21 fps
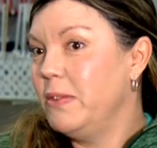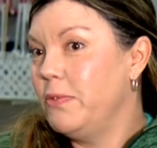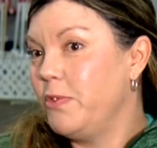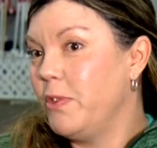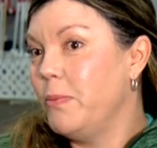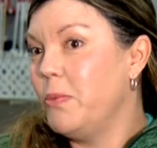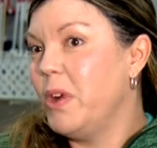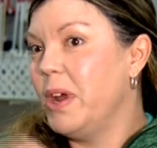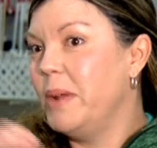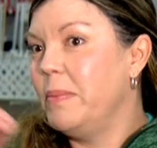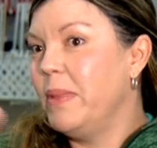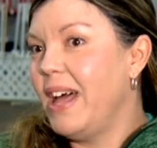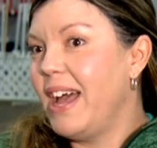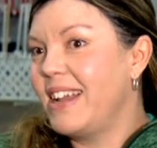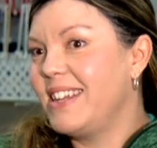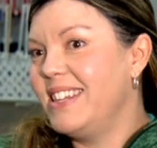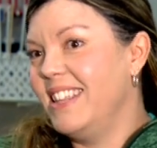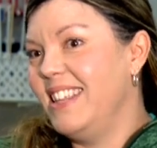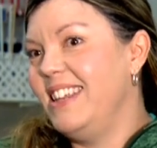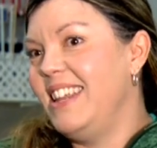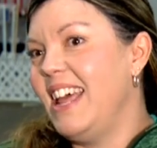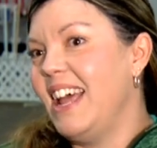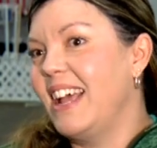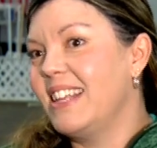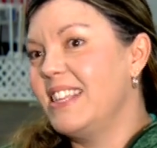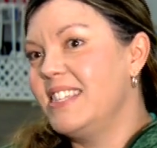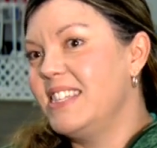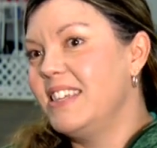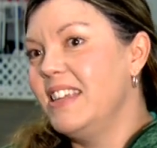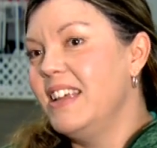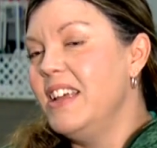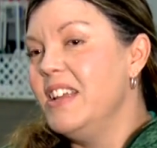from one block to the
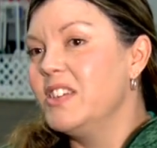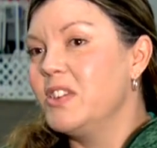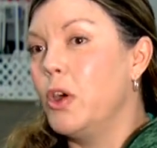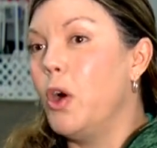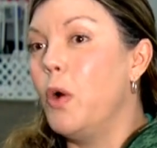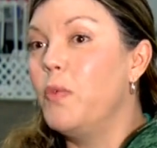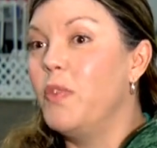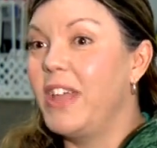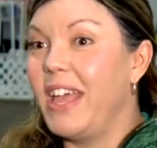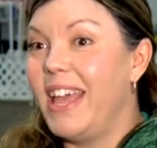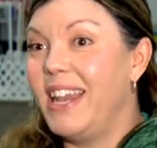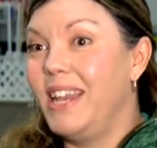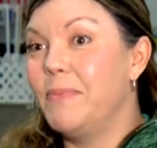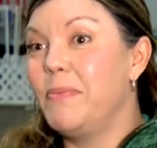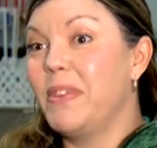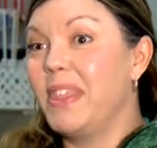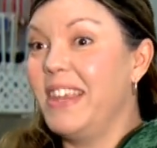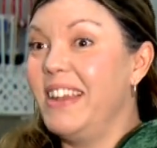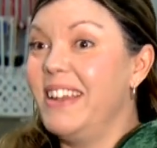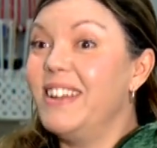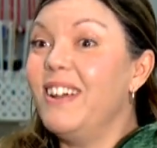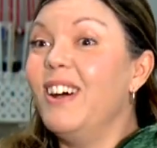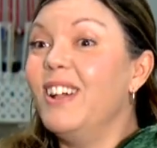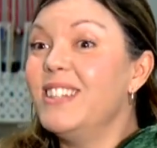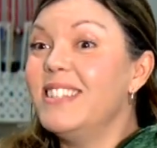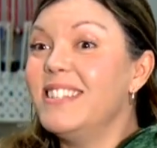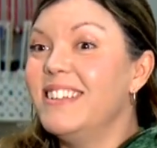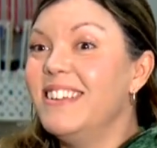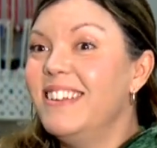next to hopefully end up with an adult